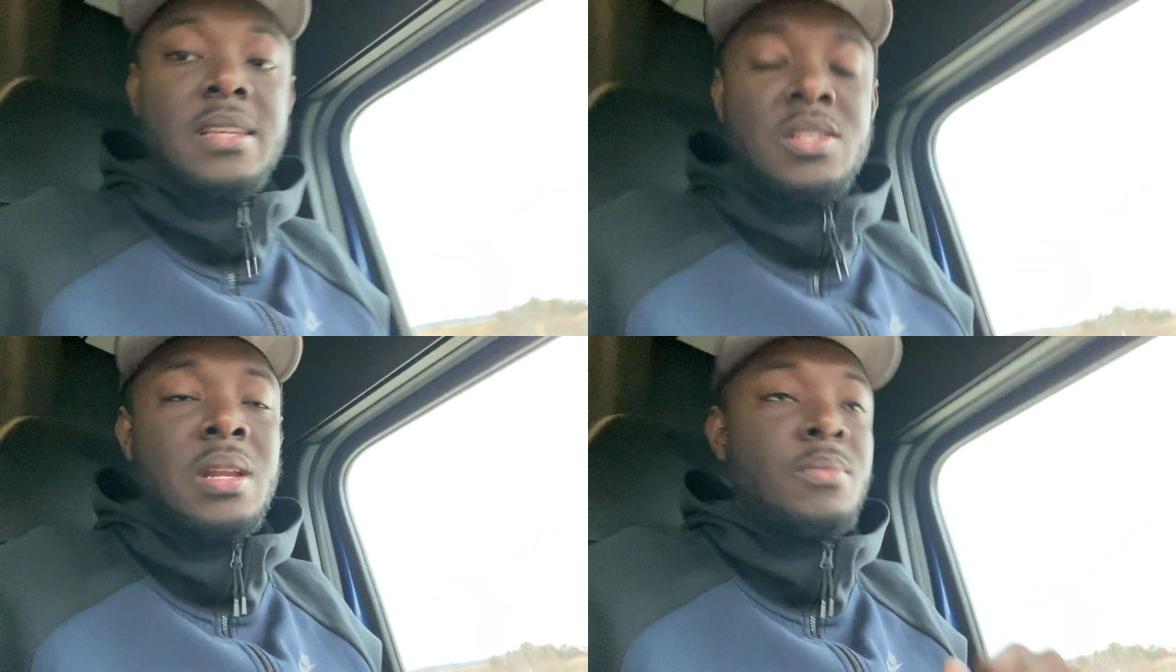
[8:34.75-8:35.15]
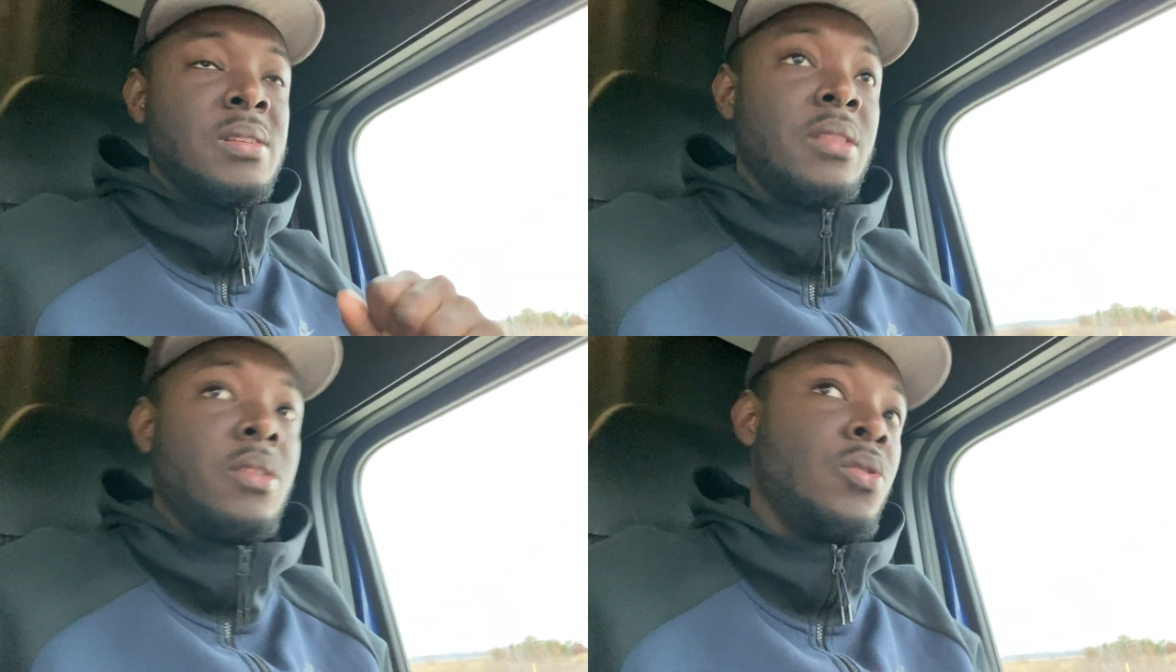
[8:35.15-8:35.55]
So that means
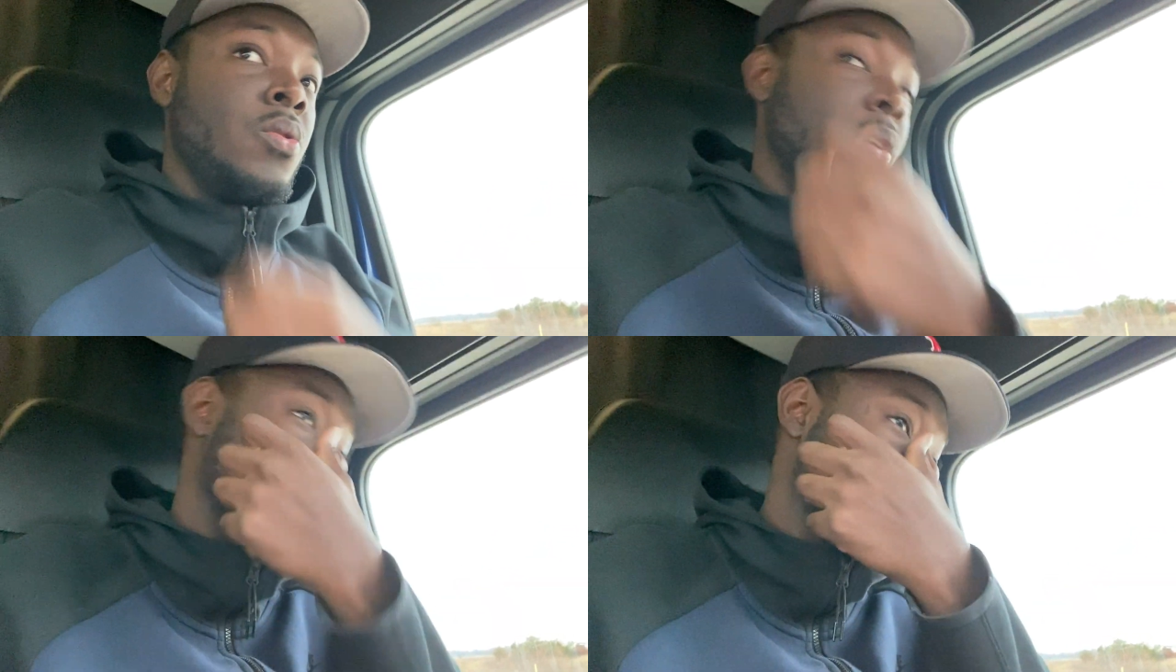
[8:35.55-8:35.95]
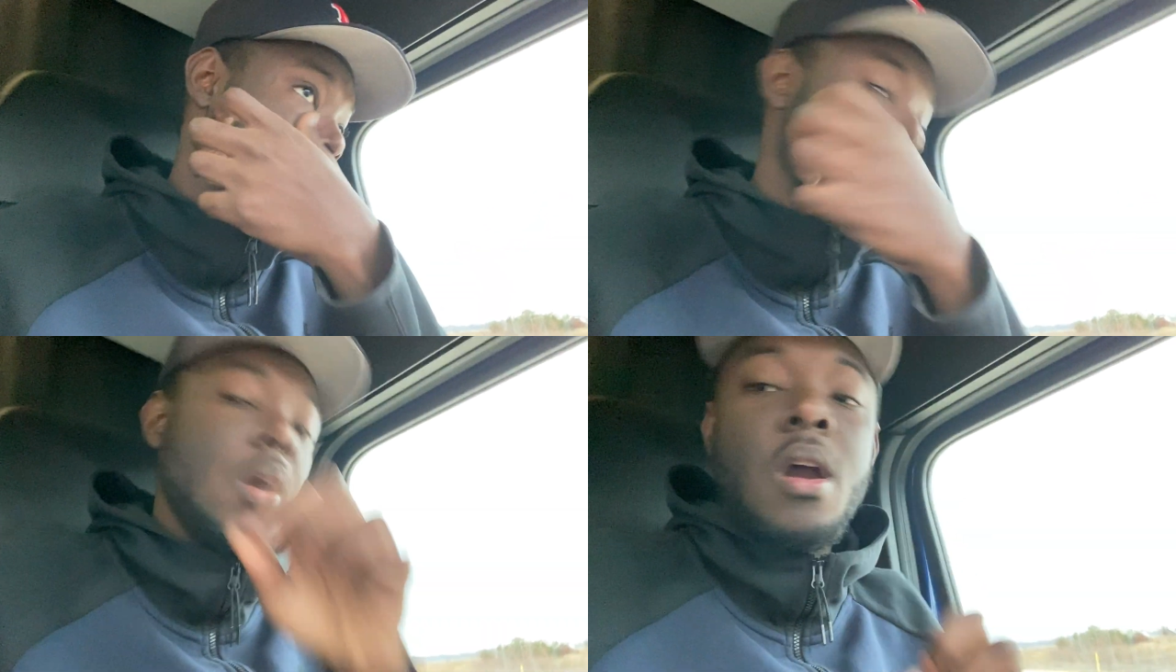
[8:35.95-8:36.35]
that there are no air leaks.
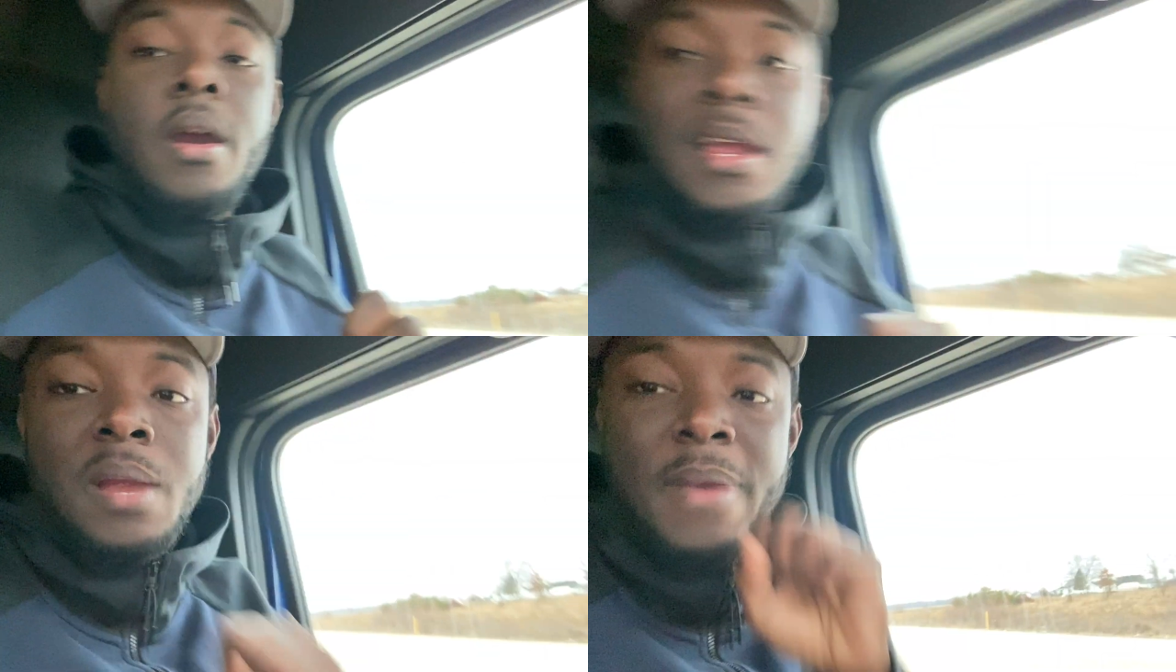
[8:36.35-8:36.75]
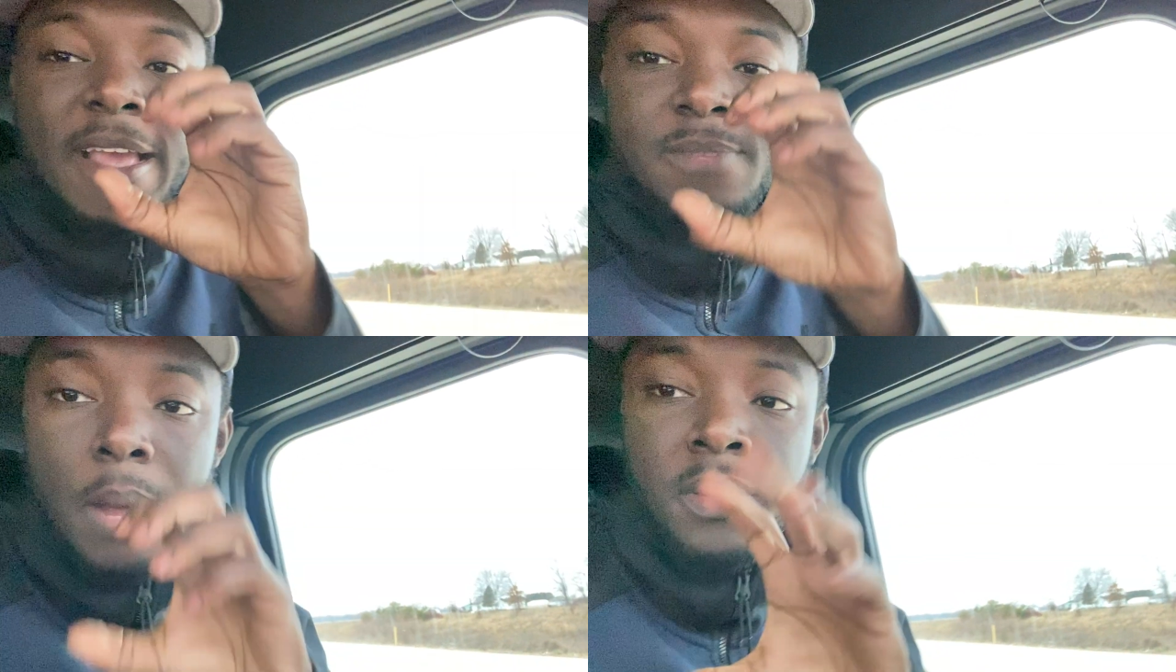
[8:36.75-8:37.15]
Our
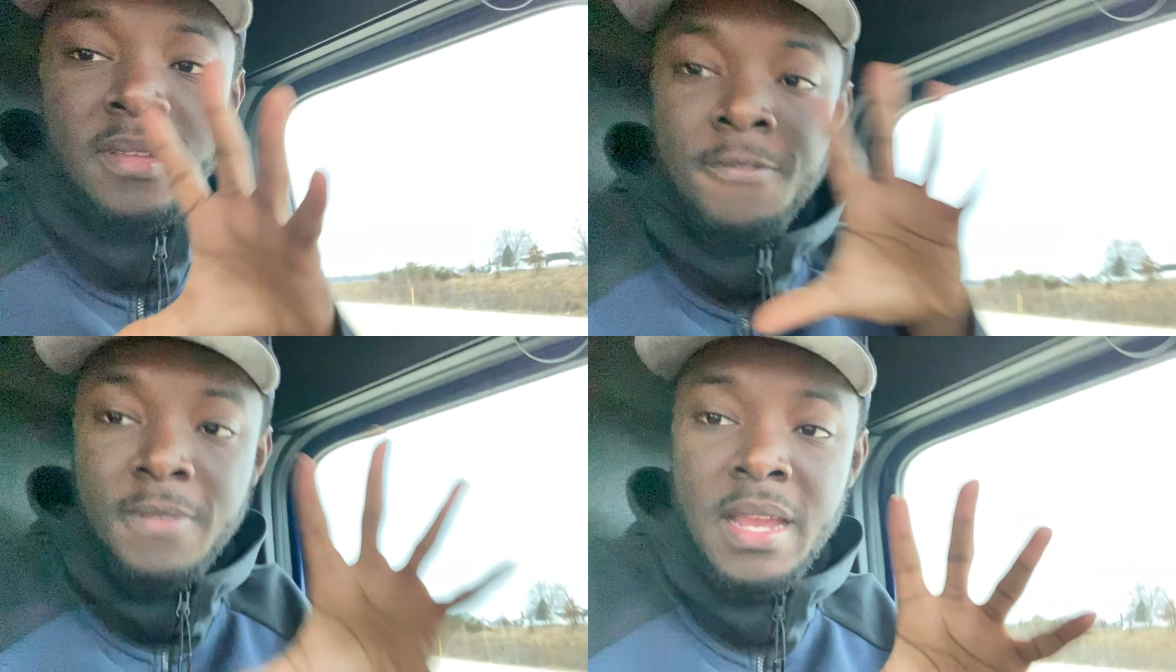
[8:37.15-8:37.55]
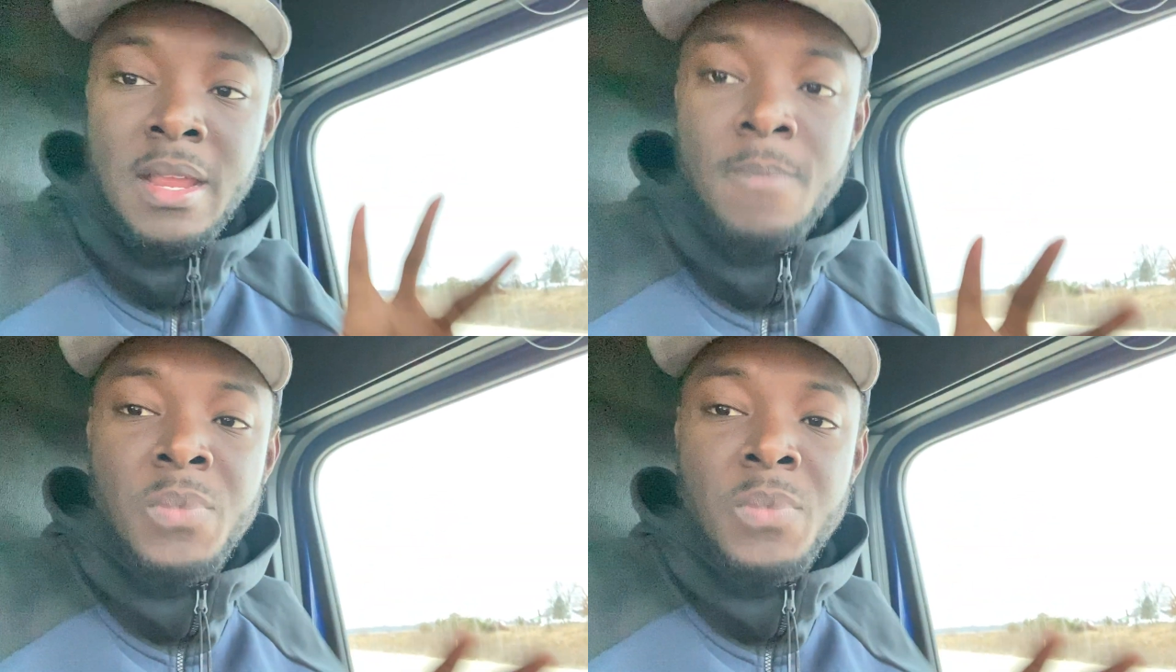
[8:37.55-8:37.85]
airbags properly inflated.